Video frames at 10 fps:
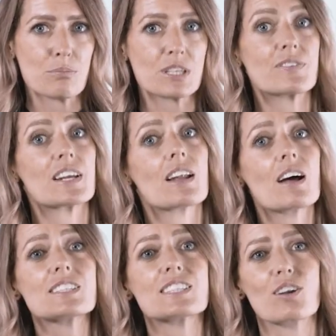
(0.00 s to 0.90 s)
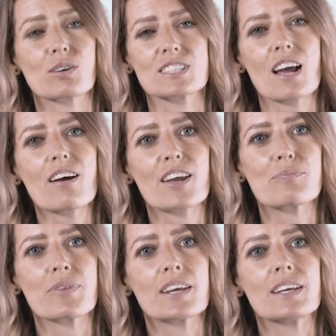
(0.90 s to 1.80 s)
but if it lasts a long
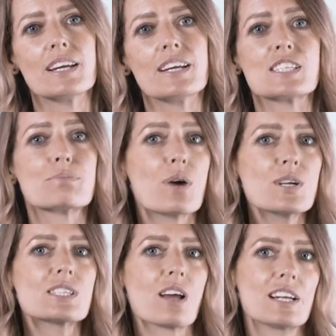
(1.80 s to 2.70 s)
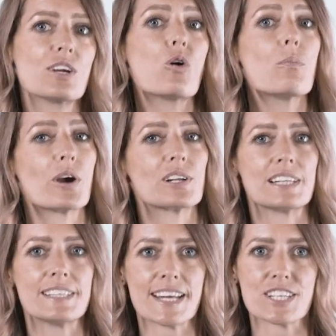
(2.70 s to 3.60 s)
time, it is most likely hormonal
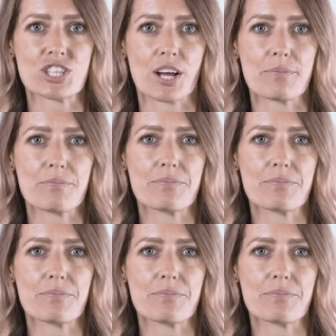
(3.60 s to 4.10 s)
in nature.